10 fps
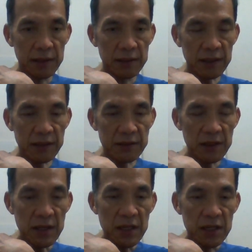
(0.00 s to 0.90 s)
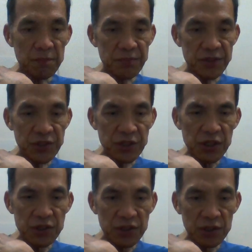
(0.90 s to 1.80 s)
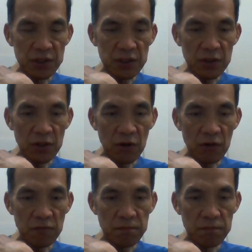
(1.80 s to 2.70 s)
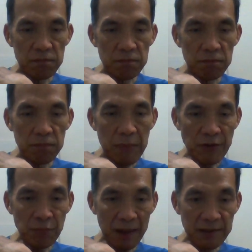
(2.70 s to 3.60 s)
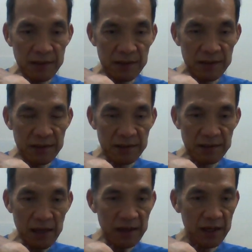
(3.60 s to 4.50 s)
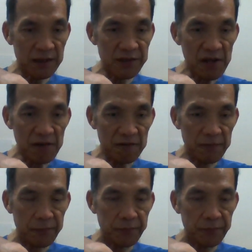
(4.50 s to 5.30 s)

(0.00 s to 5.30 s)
That is the procedure of angioplasty and stenting itself.